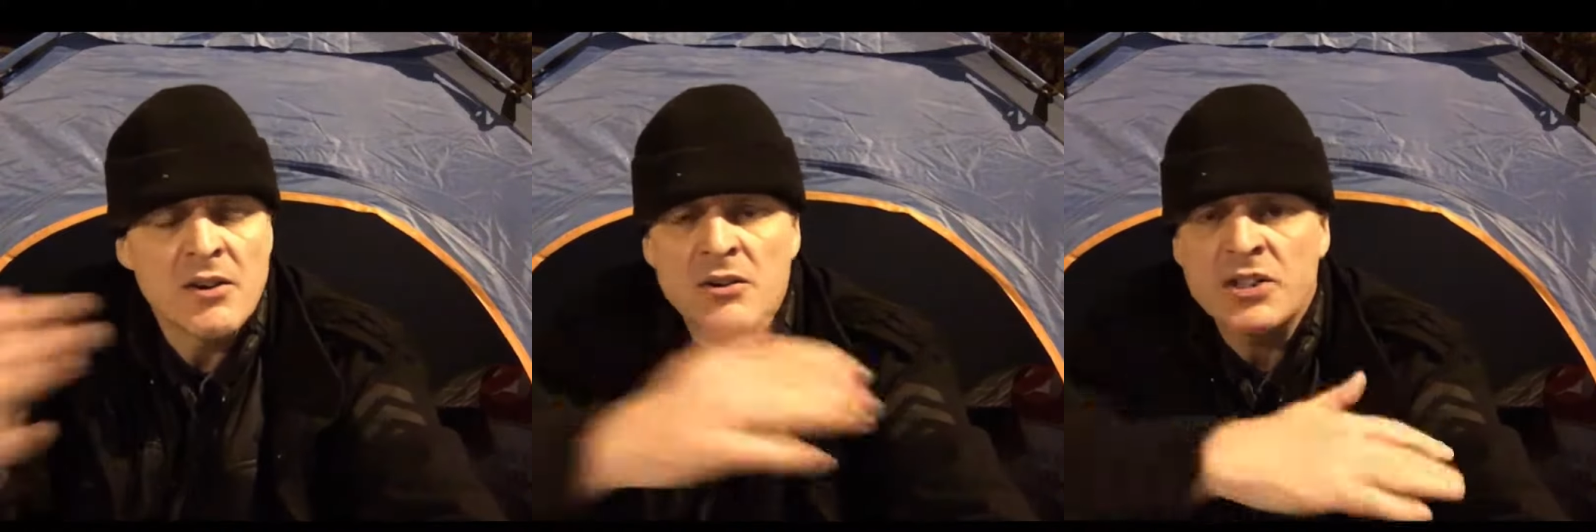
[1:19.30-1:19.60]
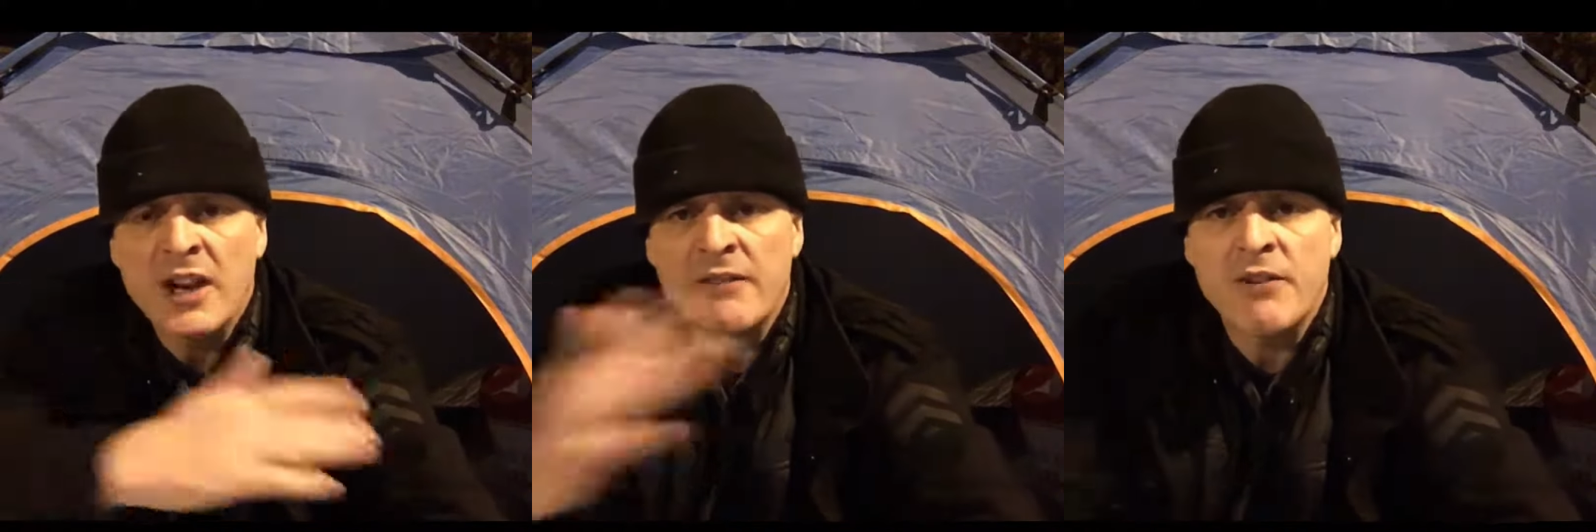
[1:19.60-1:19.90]

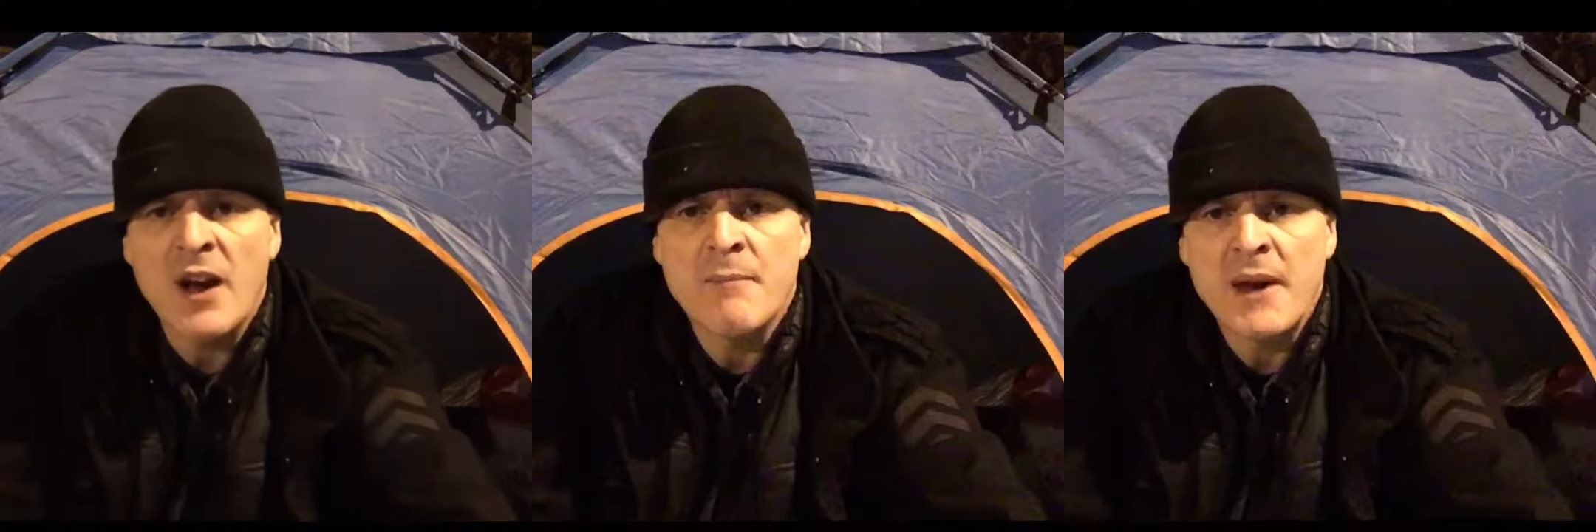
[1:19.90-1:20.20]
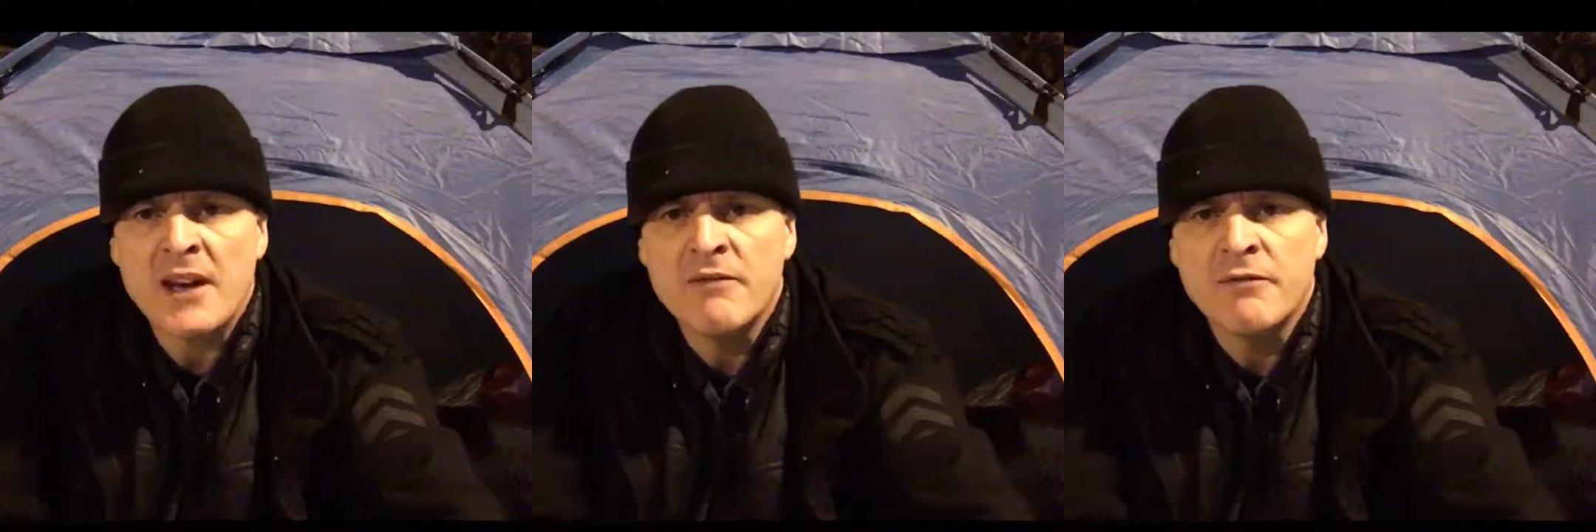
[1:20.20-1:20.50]
should I fly
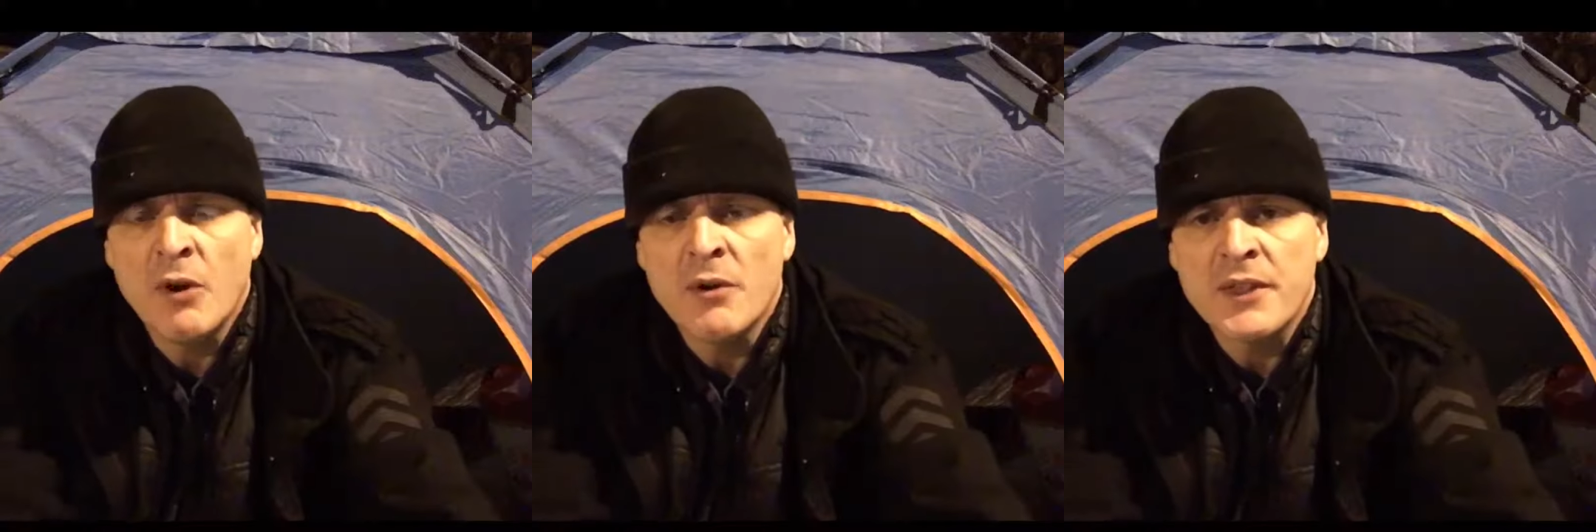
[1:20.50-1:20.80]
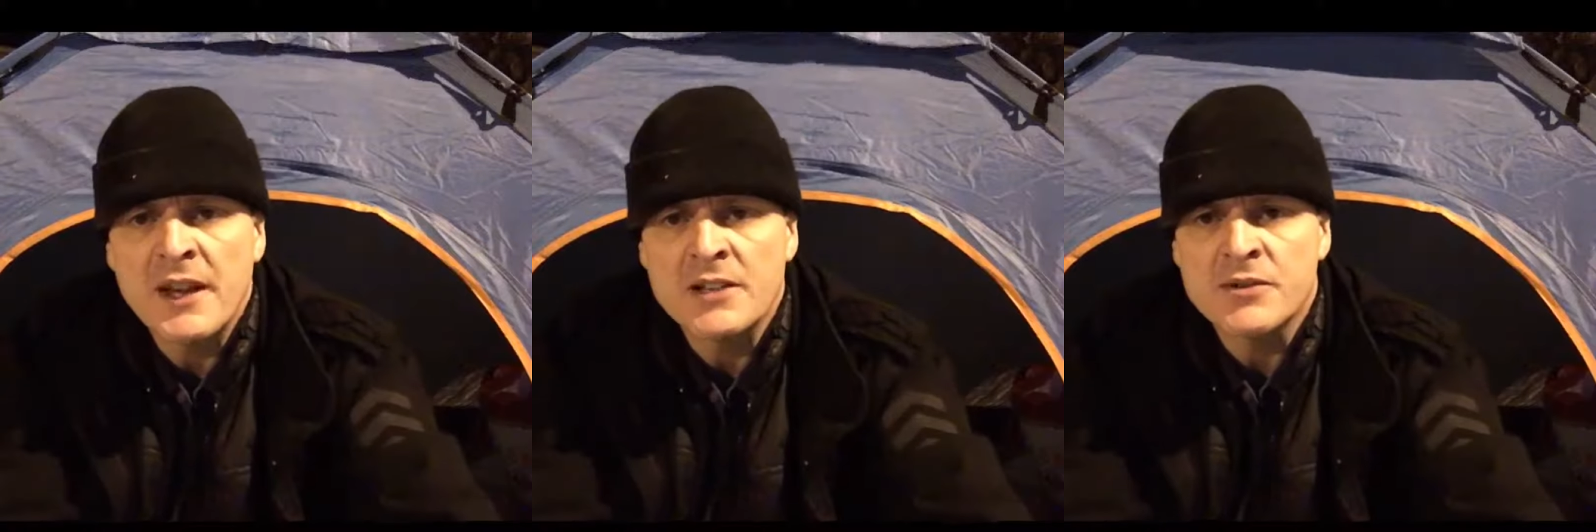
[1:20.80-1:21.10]
back and forth
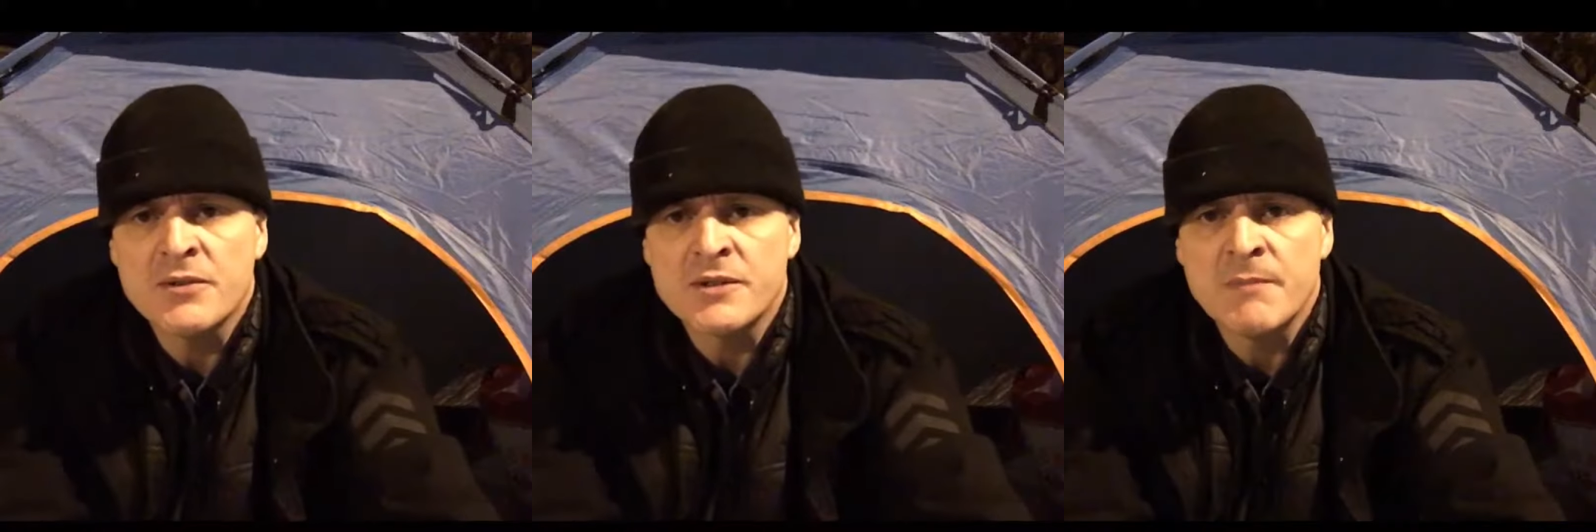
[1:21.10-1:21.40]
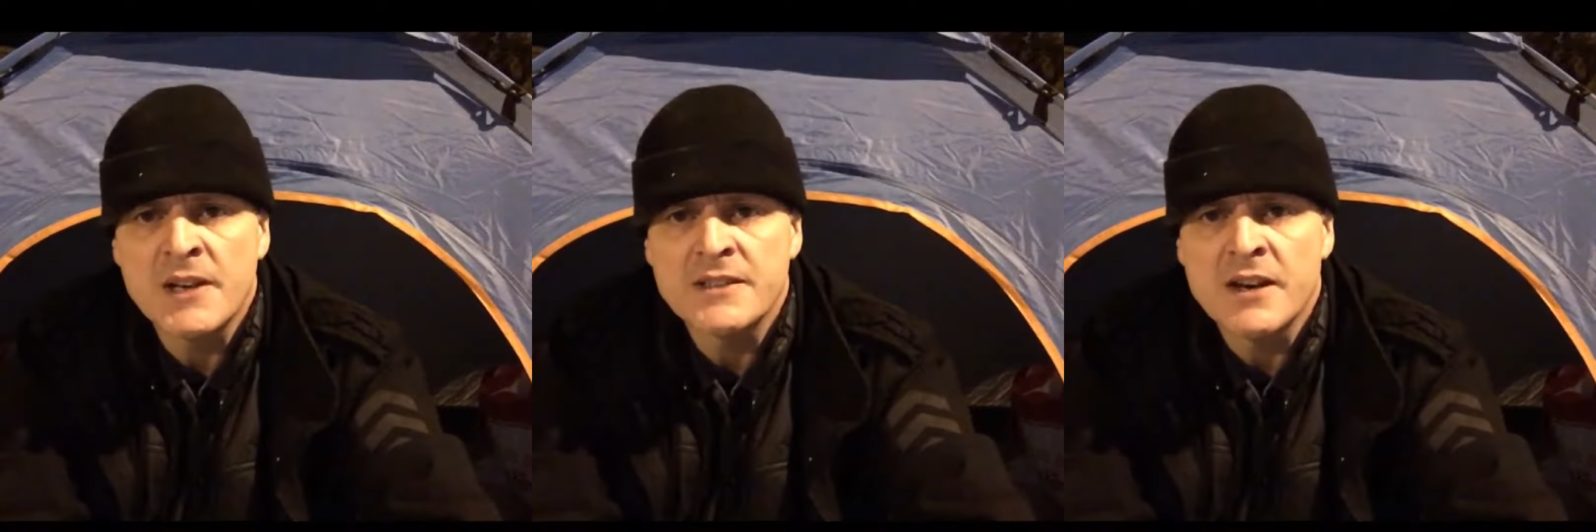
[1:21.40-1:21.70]
and exhaust
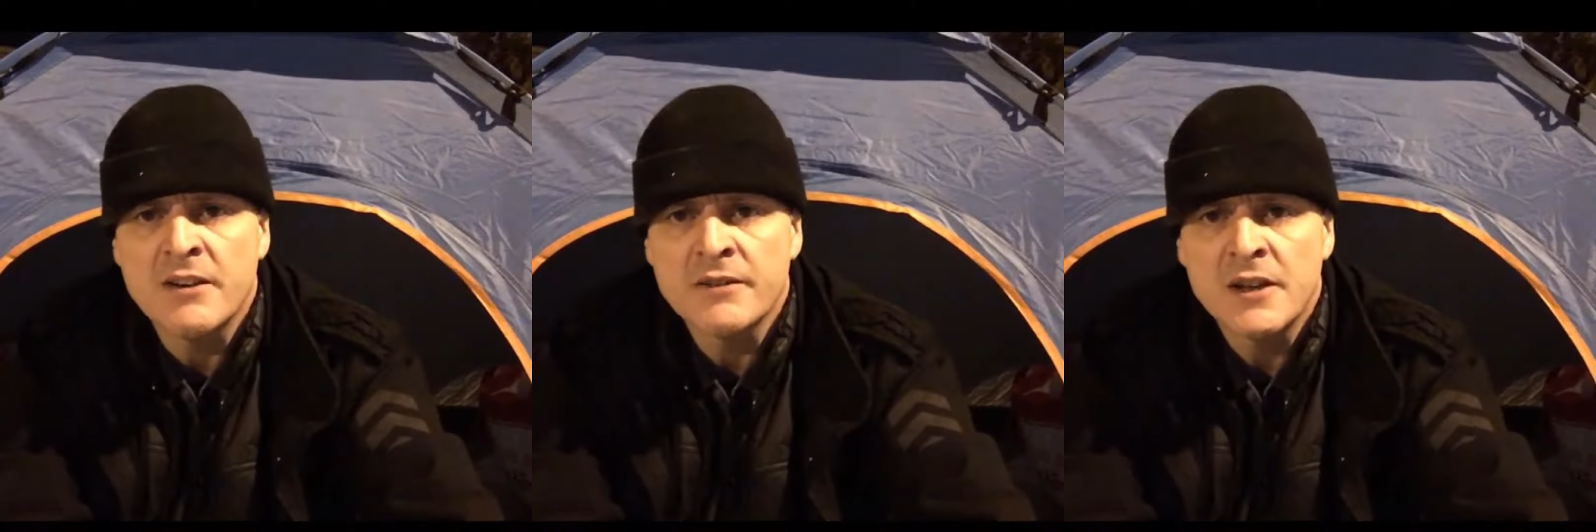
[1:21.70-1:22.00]
myself?